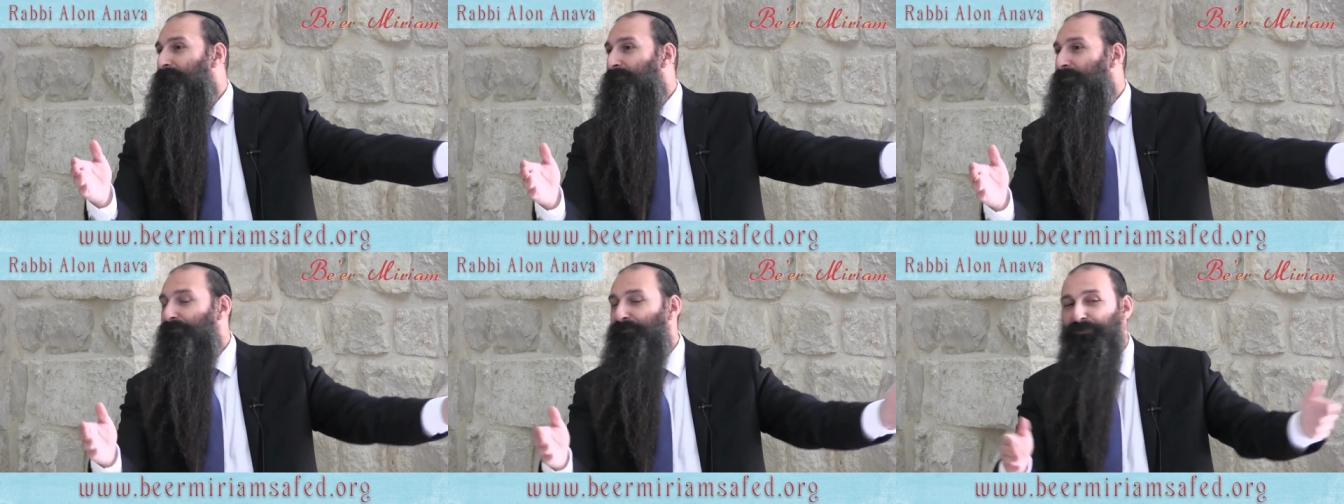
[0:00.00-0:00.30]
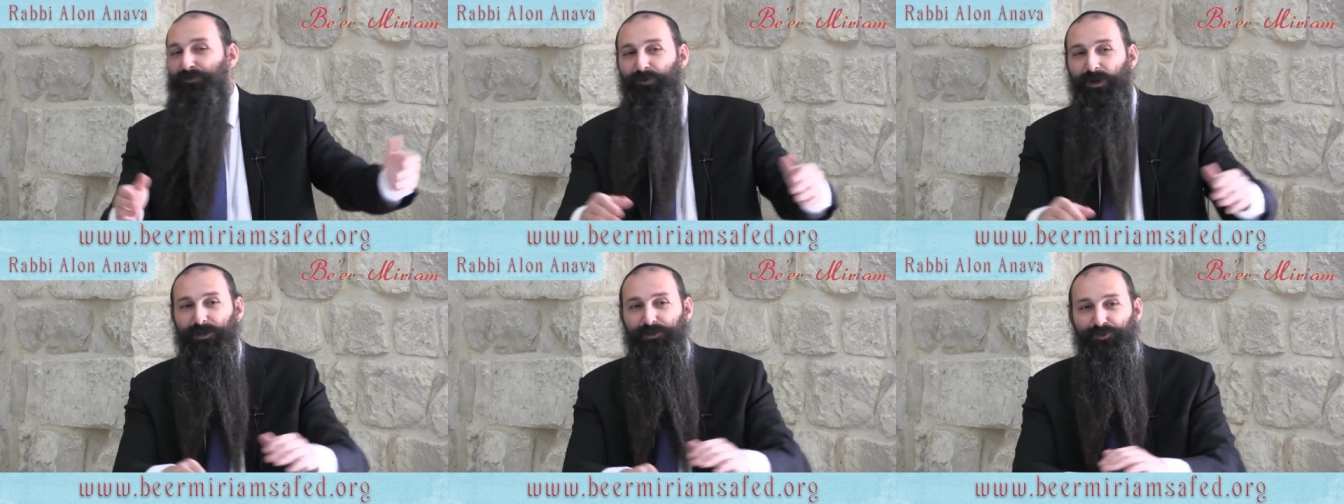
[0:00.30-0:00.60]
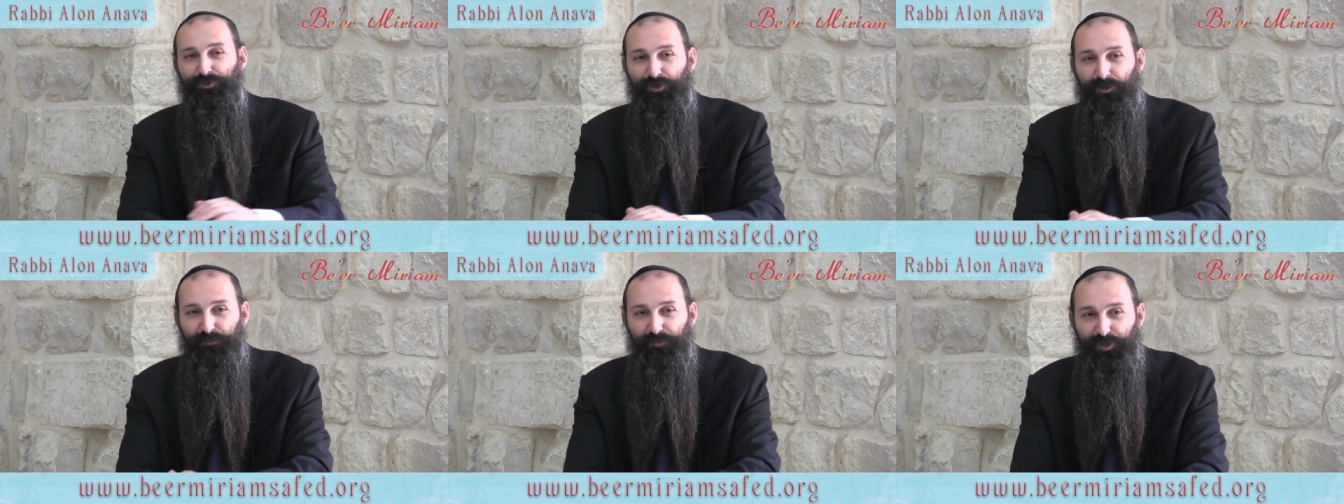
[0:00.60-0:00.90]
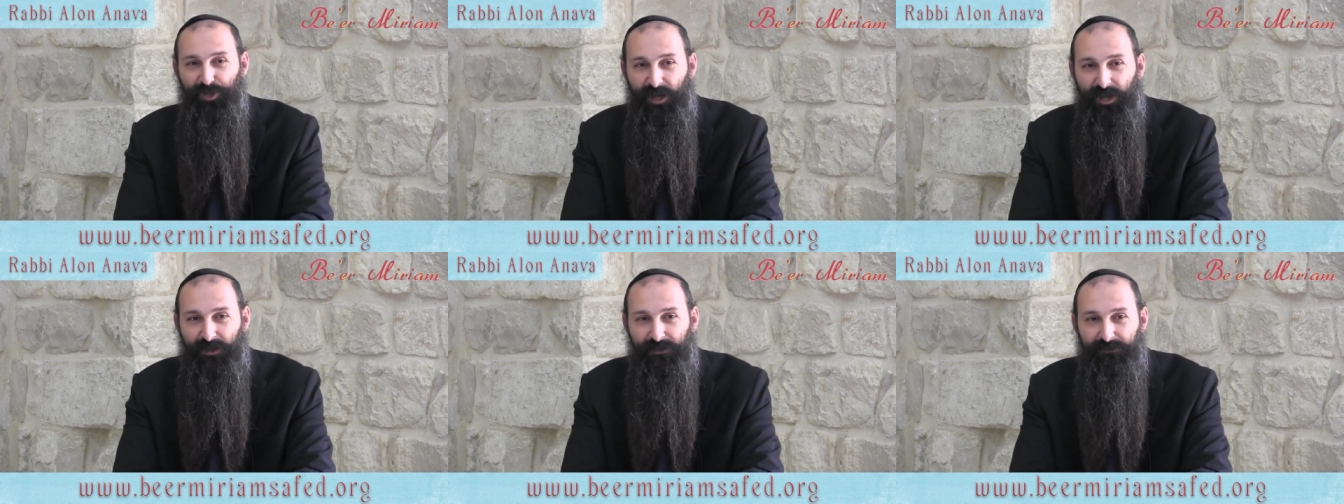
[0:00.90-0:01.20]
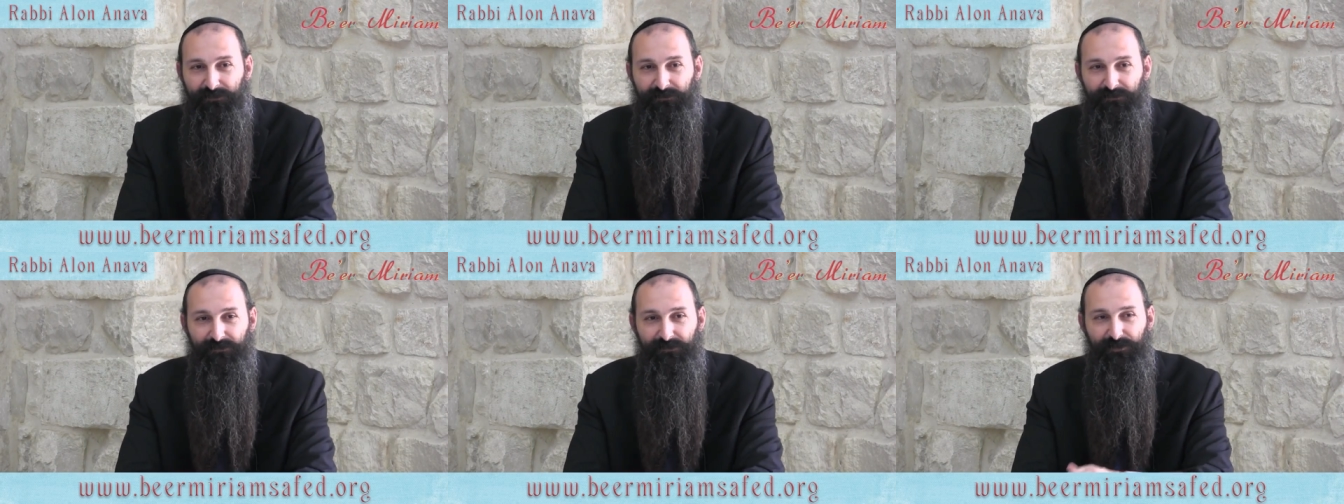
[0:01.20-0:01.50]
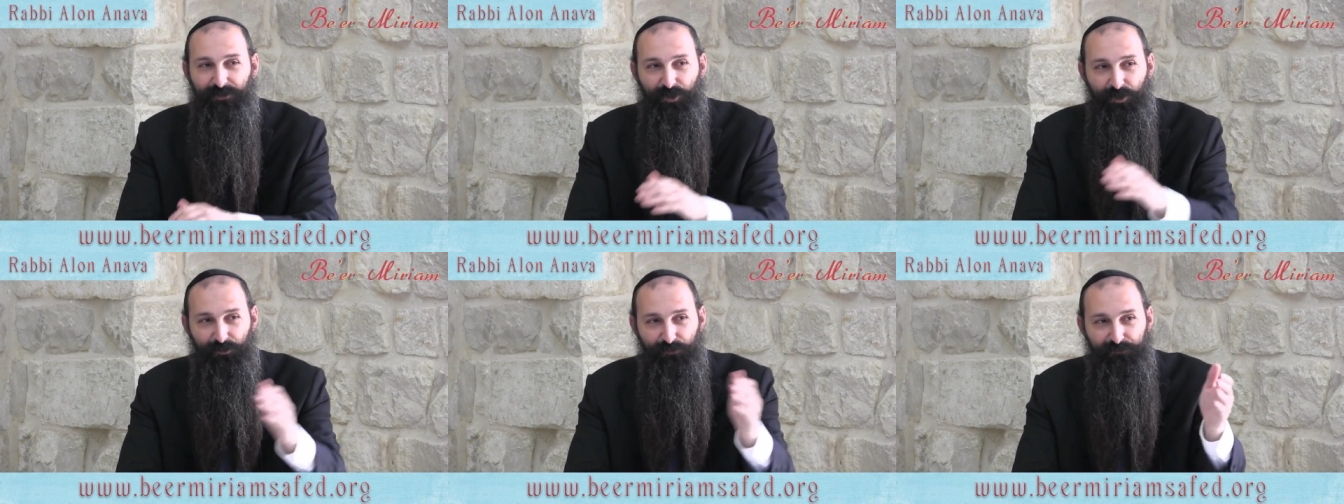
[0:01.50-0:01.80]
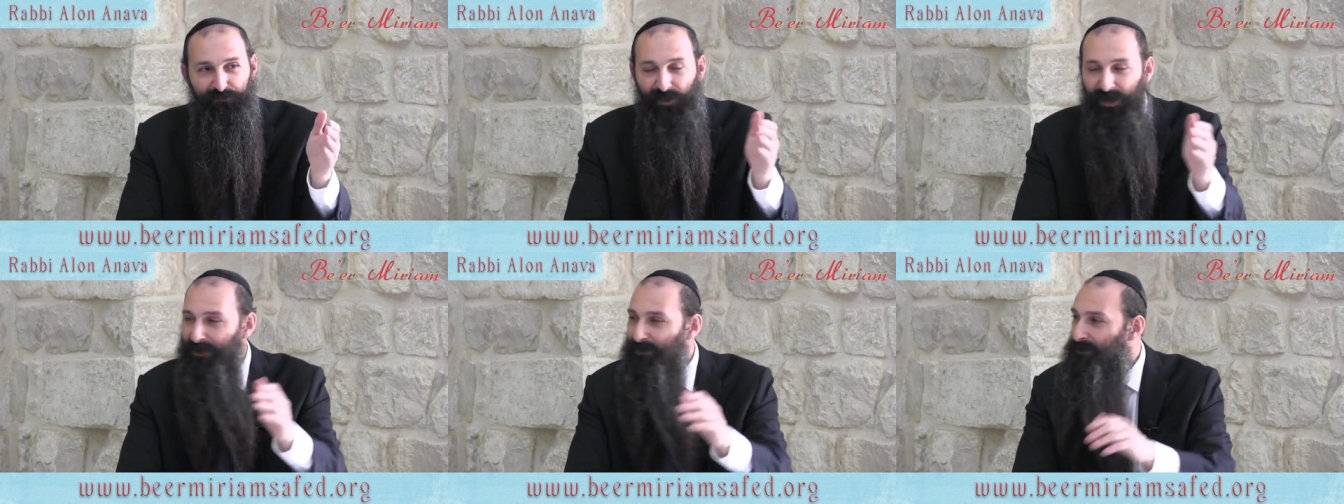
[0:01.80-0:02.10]
If you want to object, go
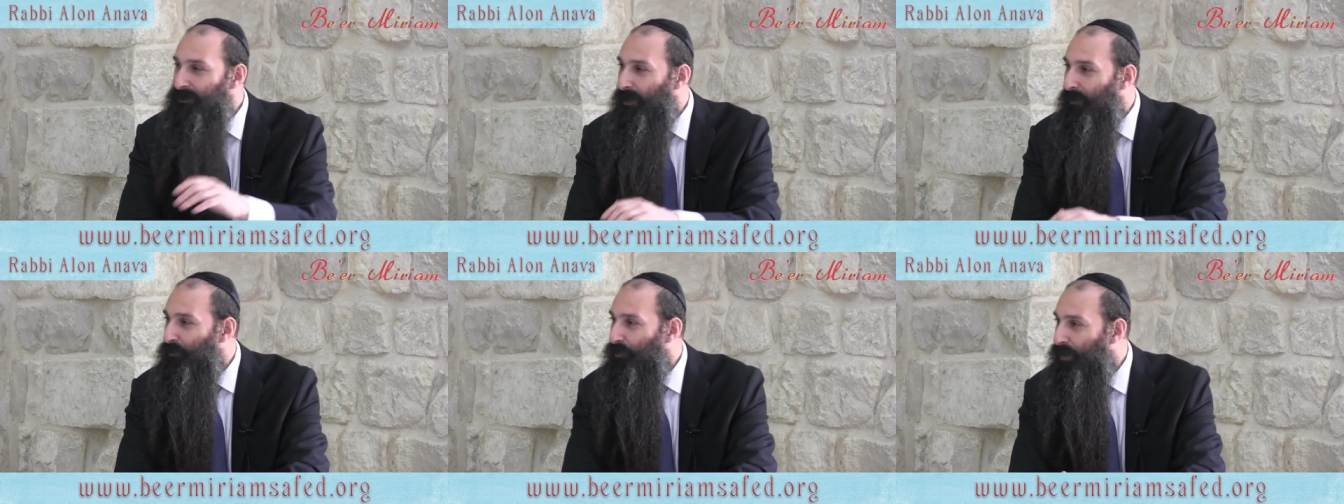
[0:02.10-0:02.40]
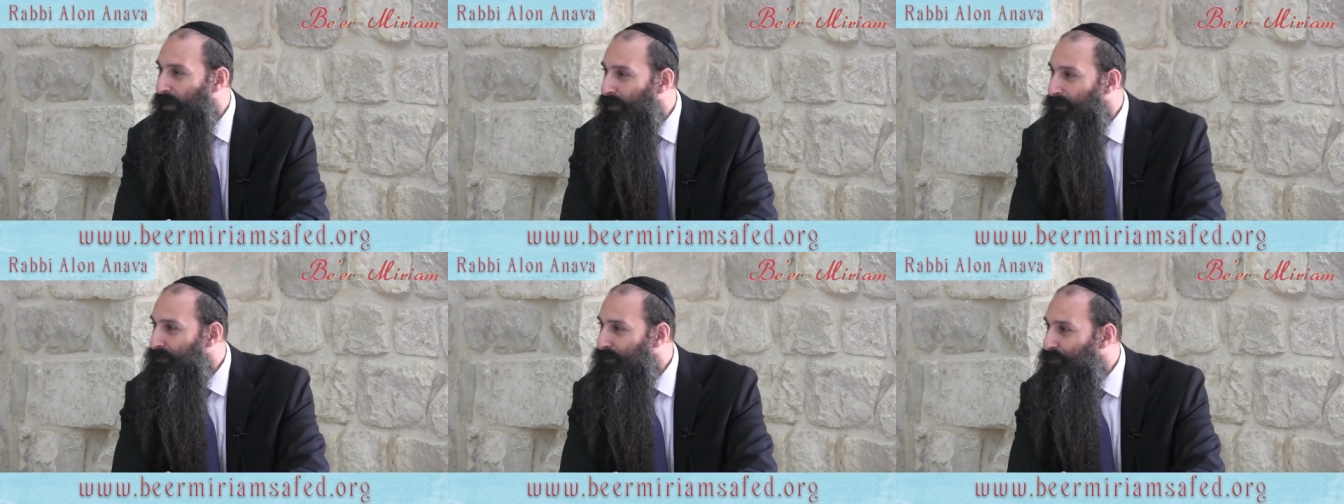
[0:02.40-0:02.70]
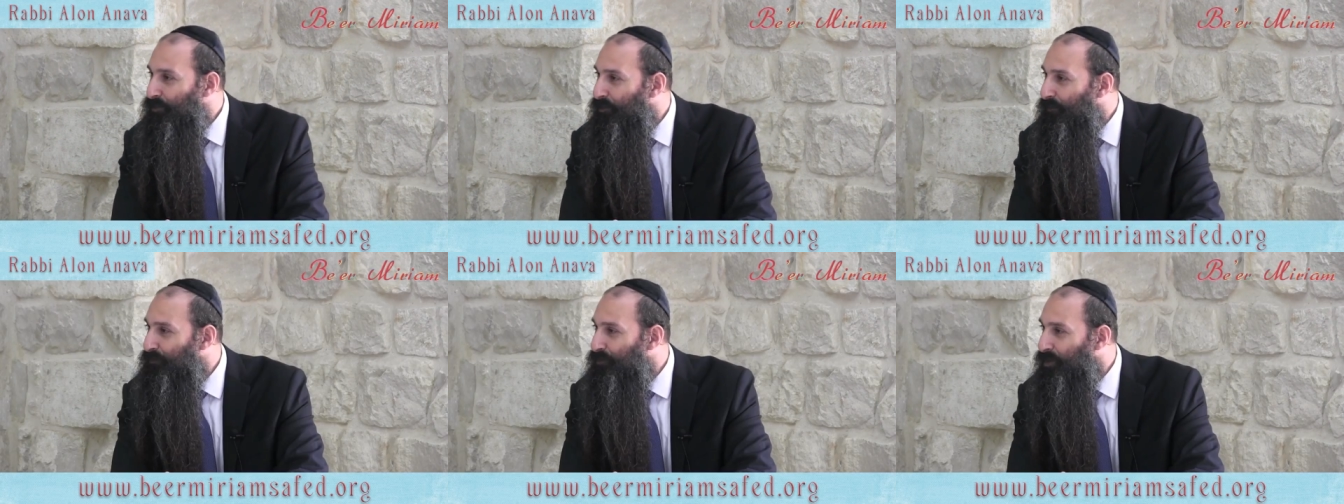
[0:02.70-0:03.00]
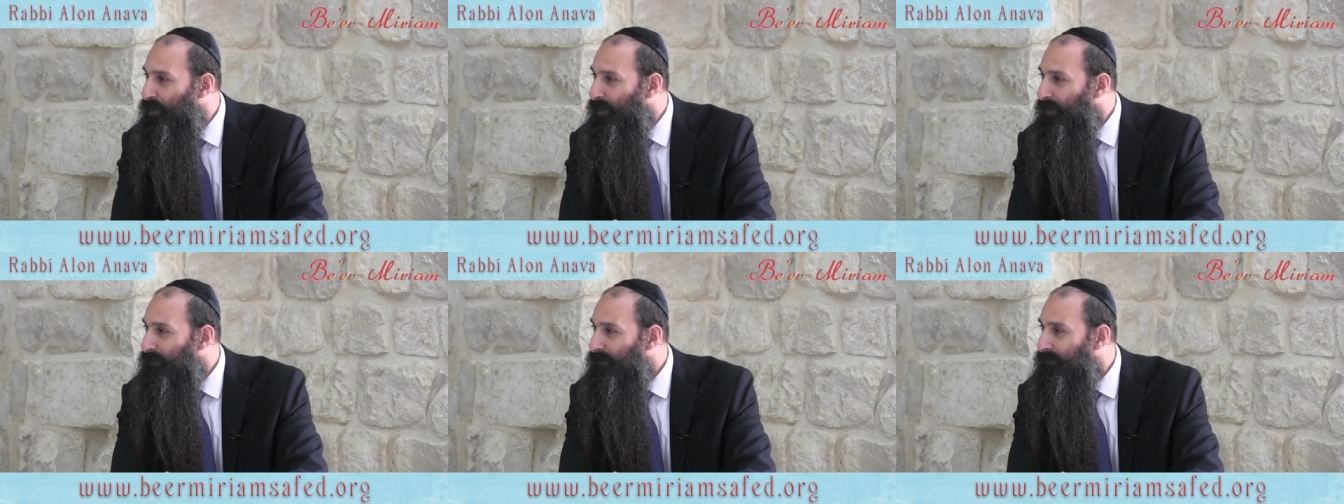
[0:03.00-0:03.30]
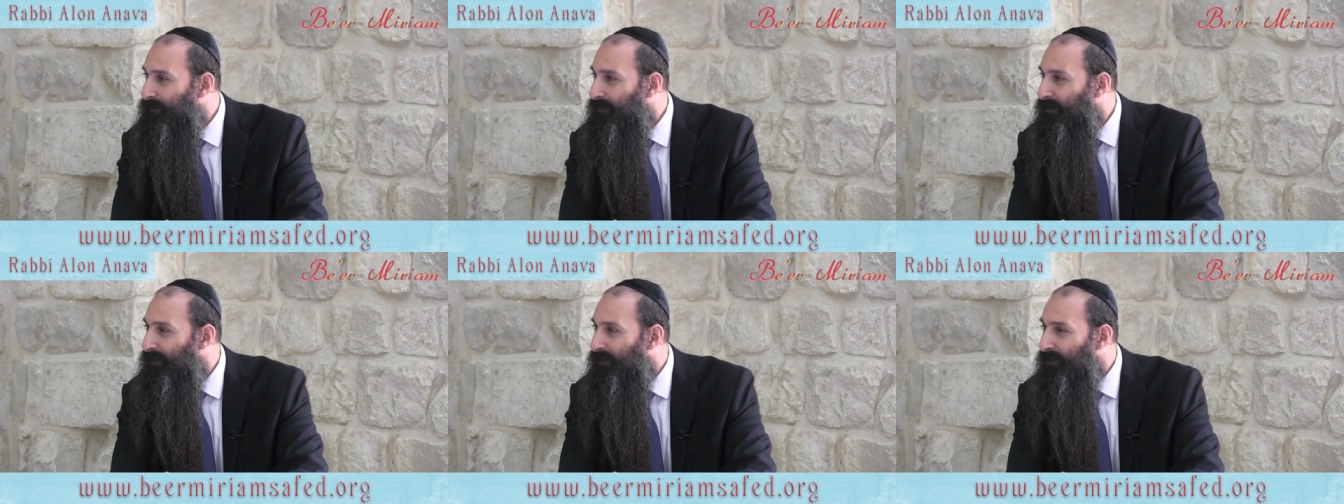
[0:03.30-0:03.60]
find somewhere else to object.